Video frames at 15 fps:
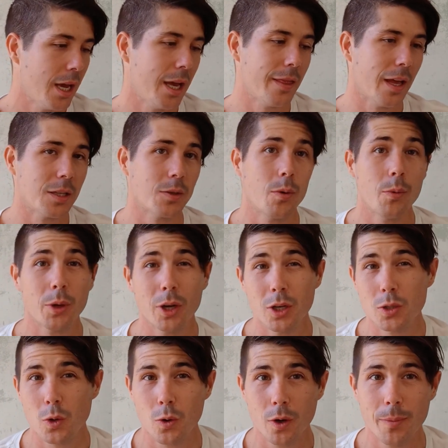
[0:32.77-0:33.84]
and that's what we're gonna
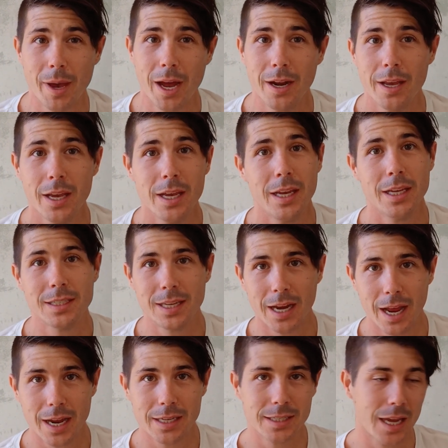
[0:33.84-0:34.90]
talk about in
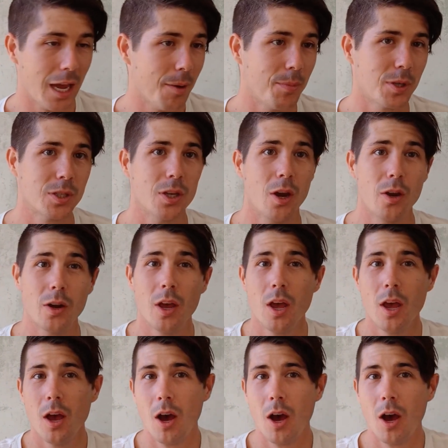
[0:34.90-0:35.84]
today's episode.